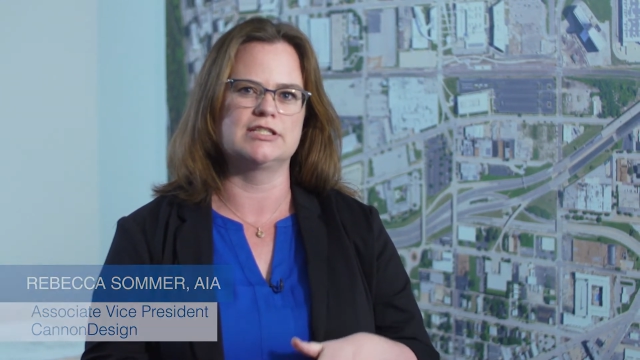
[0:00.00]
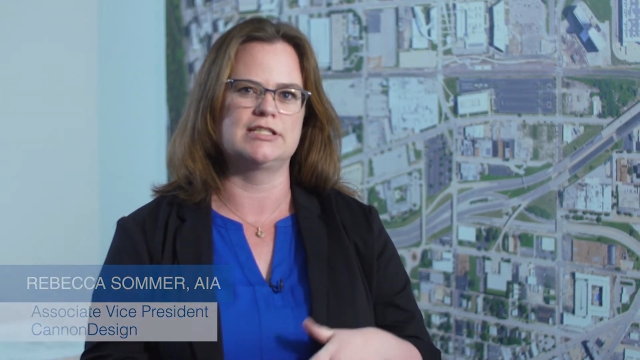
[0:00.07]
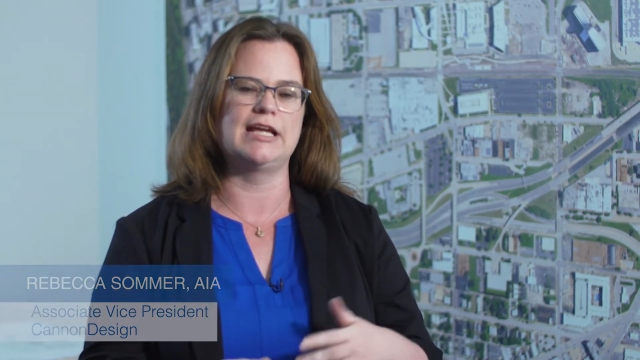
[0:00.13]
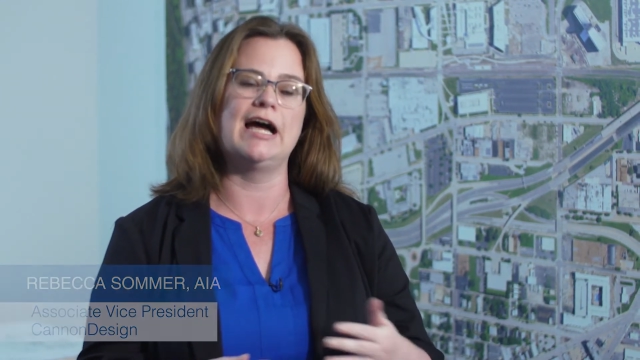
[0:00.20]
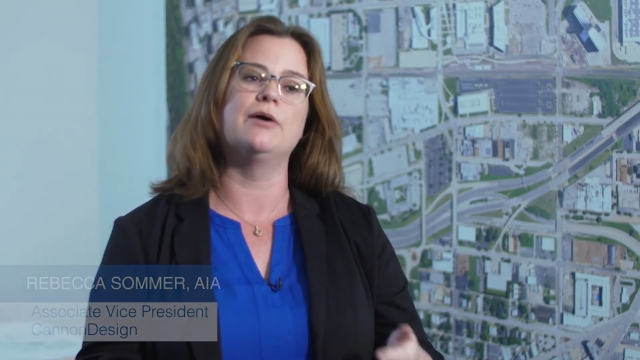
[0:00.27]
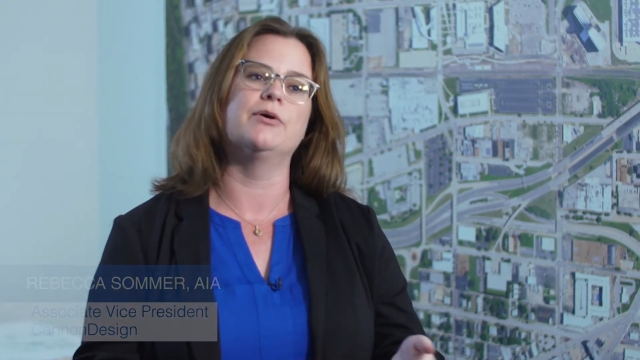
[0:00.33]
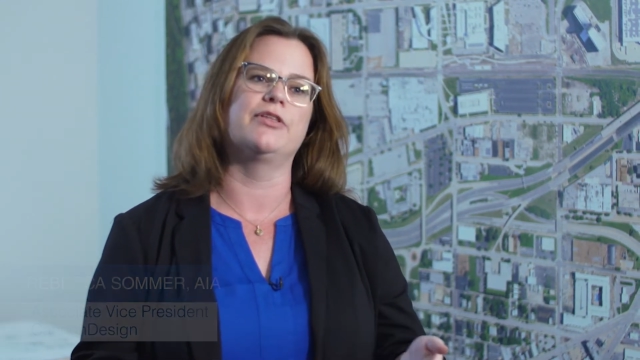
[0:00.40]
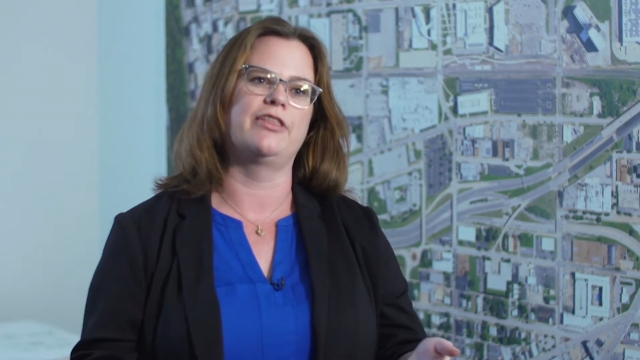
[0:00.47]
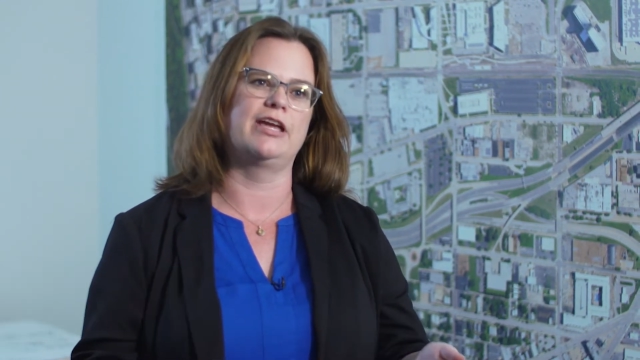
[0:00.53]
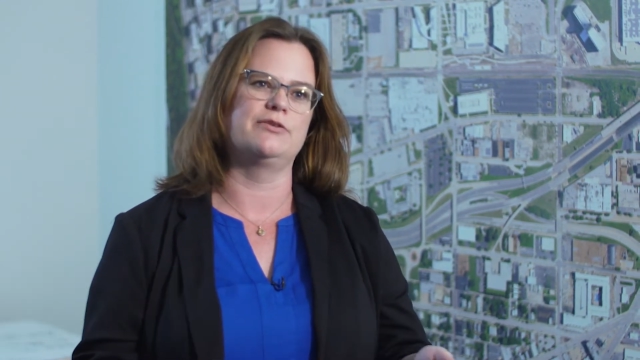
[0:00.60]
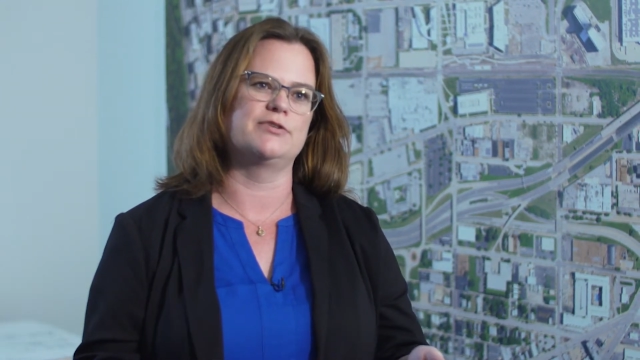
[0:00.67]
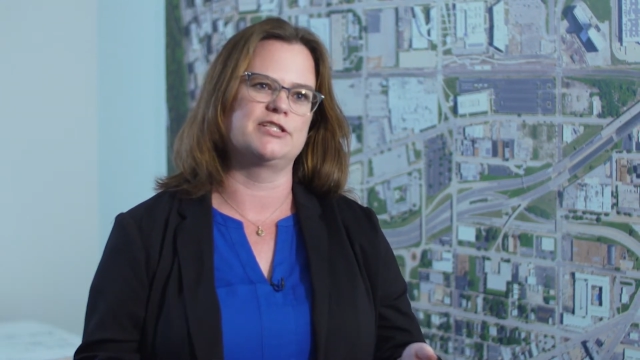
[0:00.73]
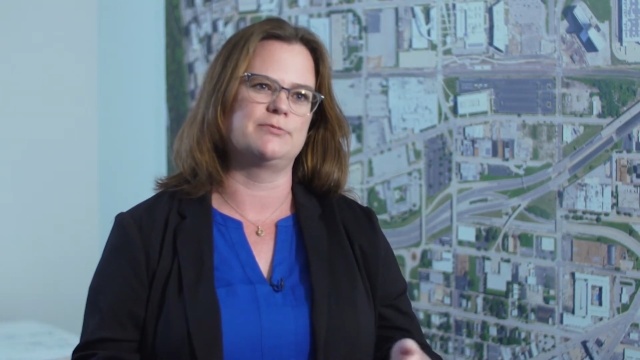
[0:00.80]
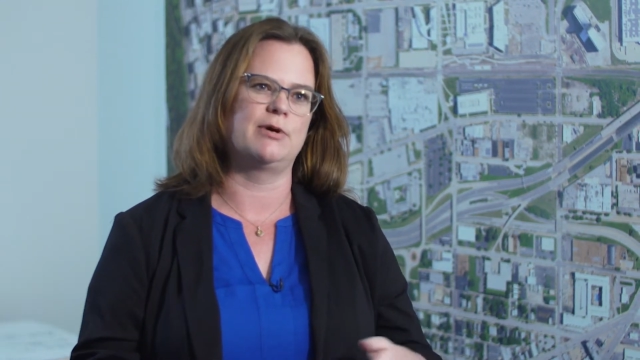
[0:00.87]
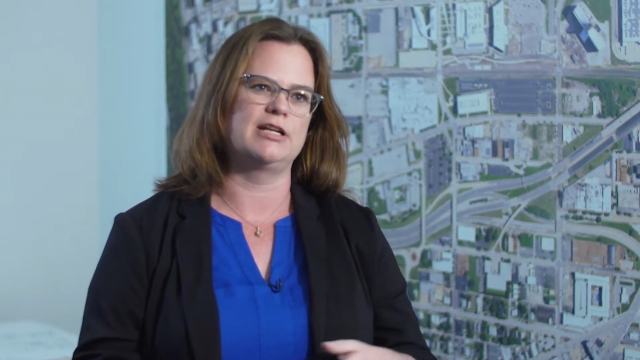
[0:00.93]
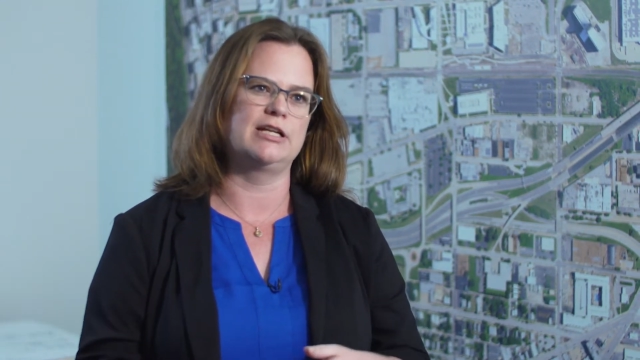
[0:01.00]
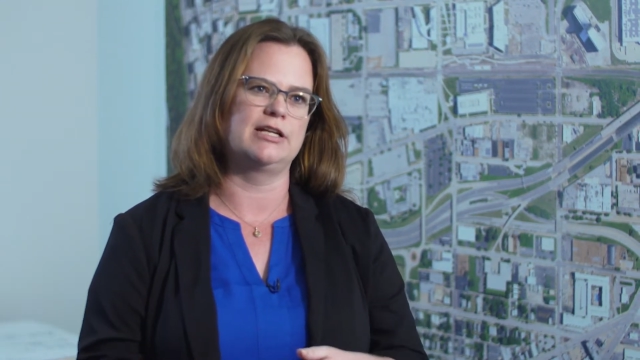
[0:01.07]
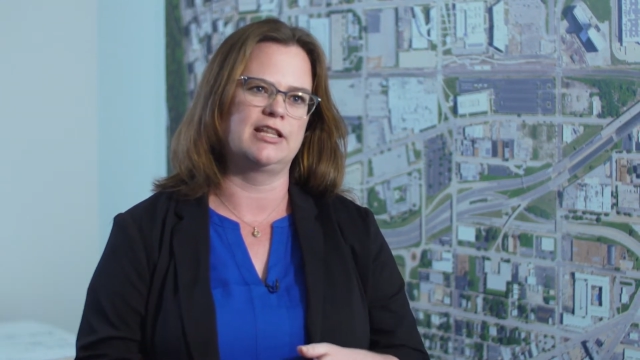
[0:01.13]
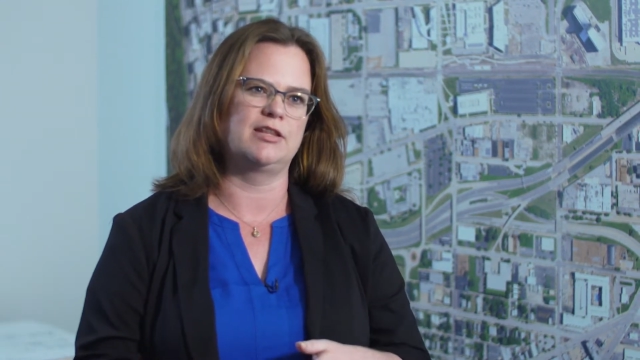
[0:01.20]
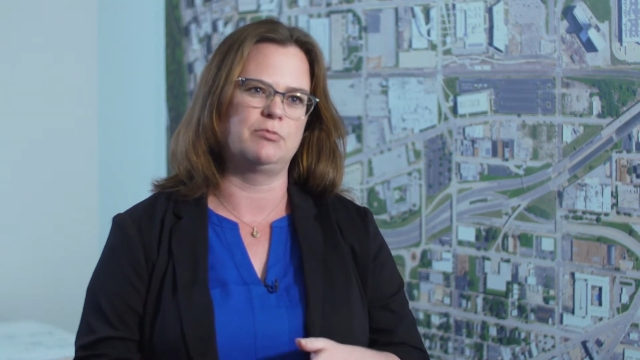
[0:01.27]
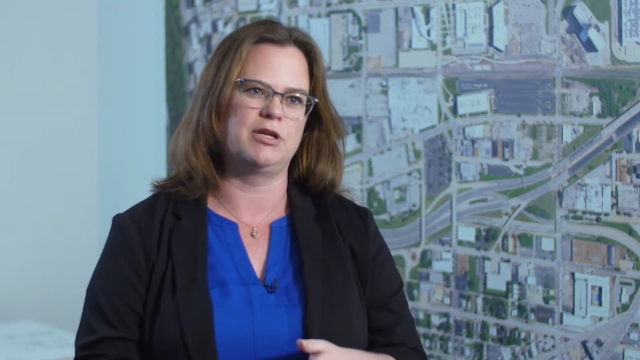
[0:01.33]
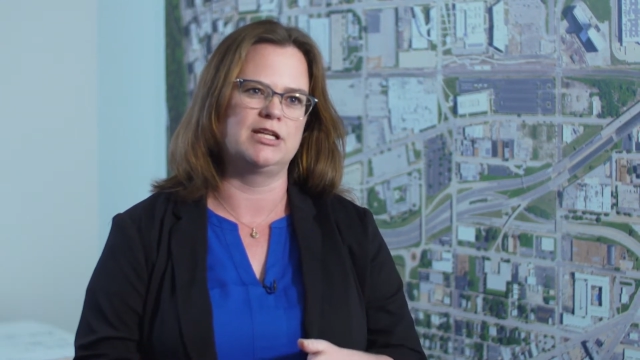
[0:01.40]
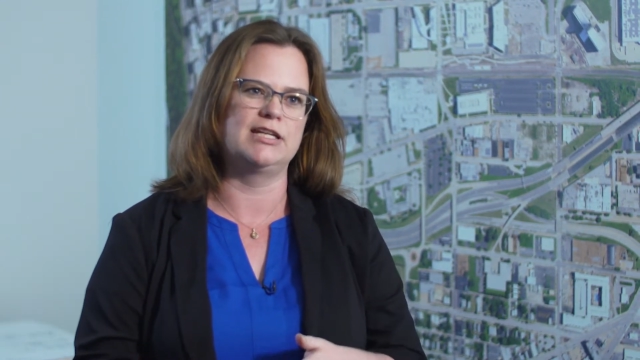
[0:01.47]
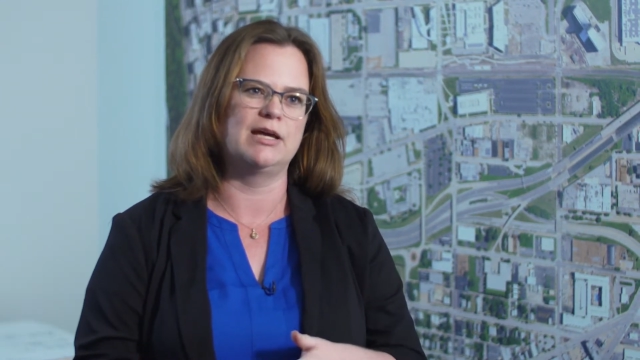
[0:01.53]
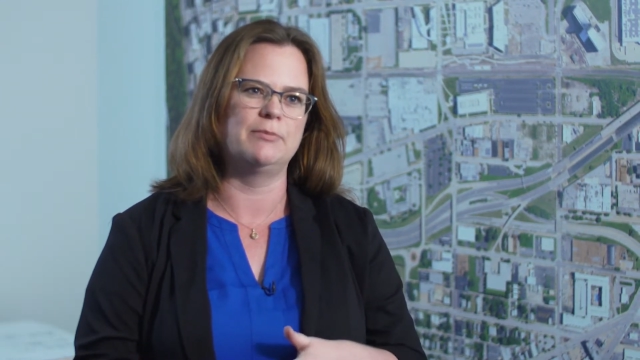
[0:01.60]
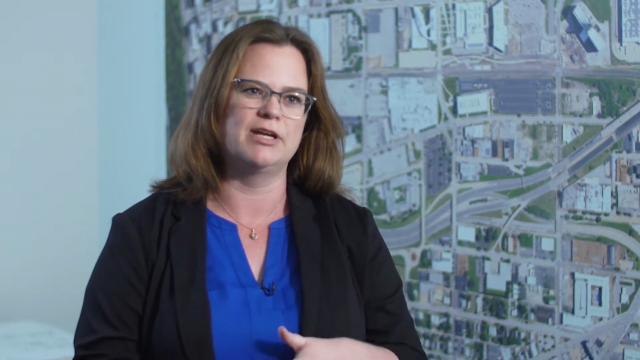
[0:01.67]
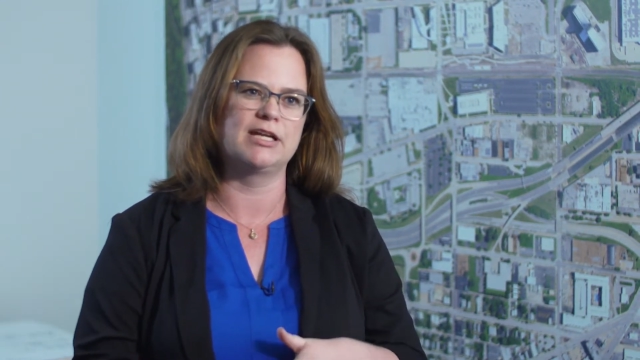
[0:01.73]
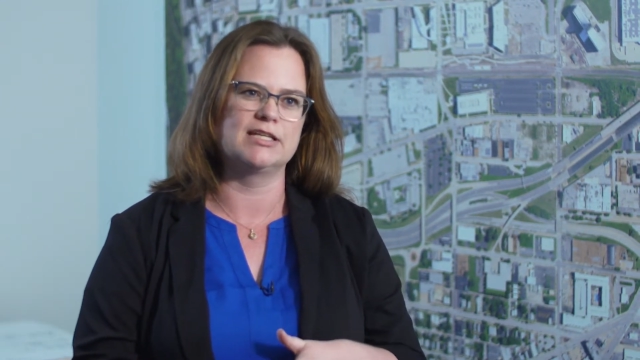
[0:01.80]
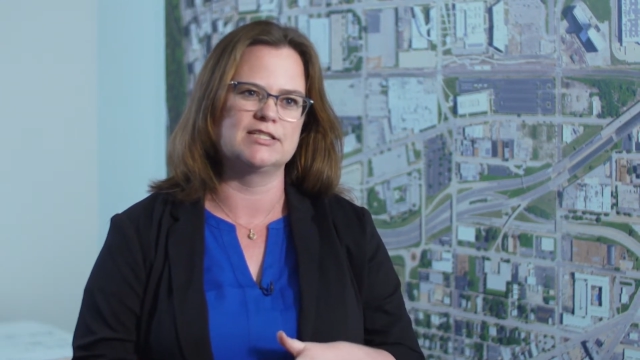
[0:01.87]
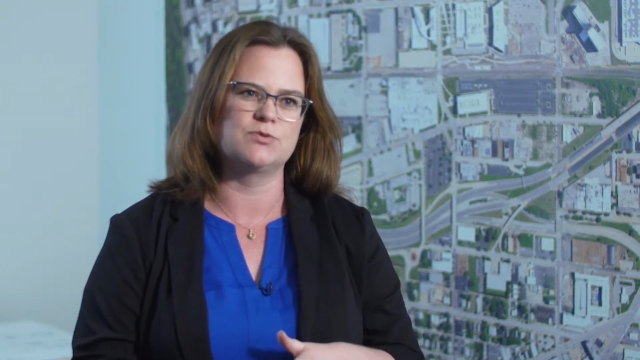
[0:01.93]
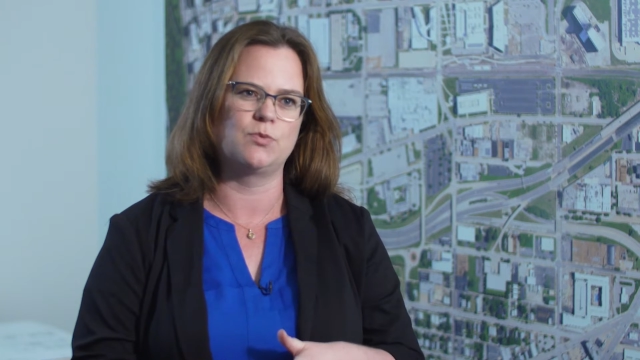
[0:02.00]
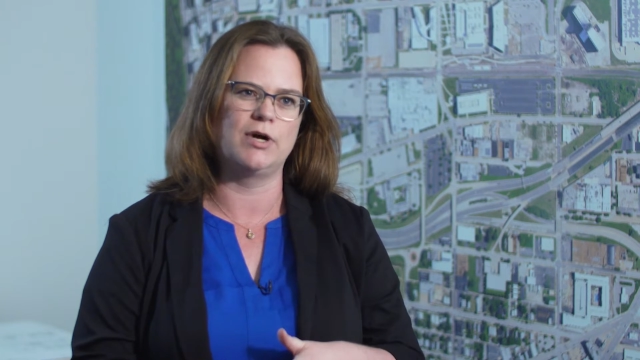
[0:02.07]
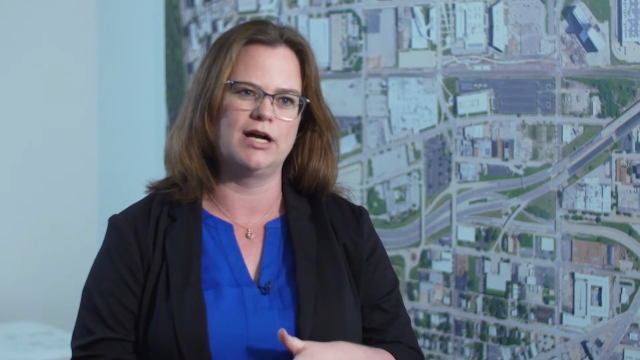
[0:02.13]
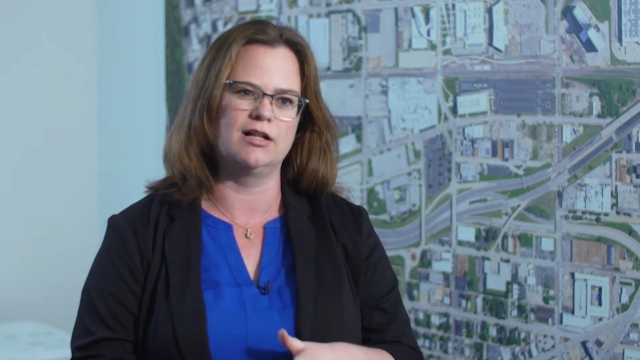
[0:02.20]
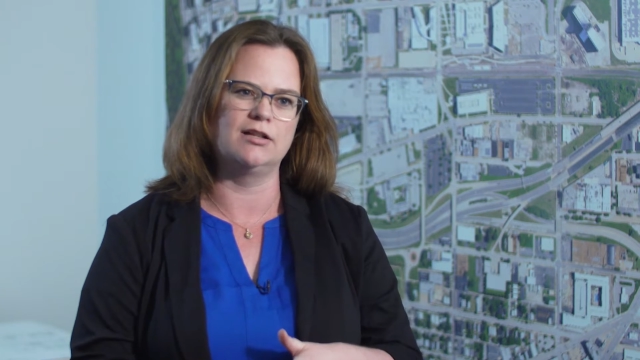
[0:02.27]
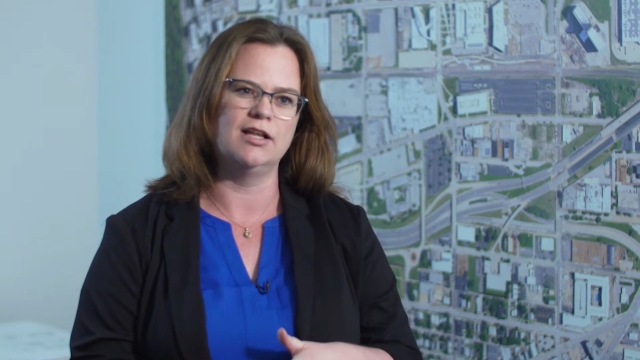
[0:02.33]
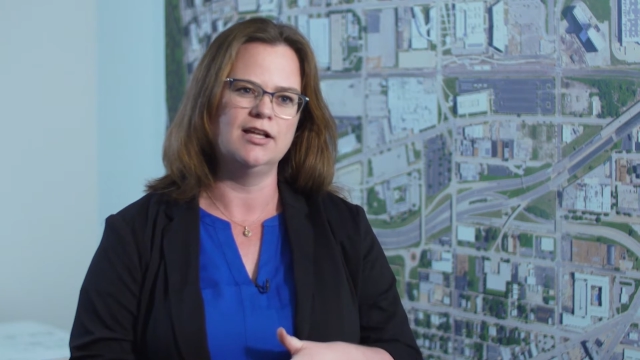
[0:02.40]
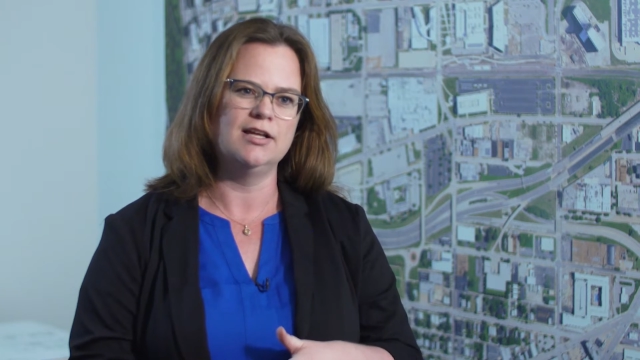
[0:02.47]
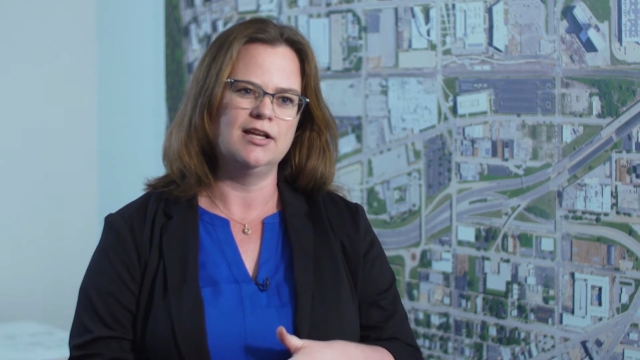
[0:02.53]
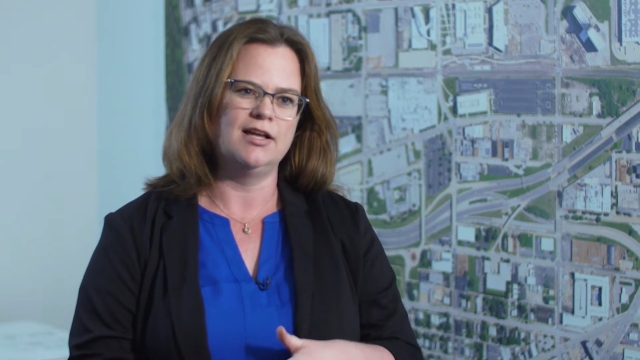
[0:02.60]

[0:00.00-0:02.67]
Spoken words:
see how are they responding to the pandemic as well.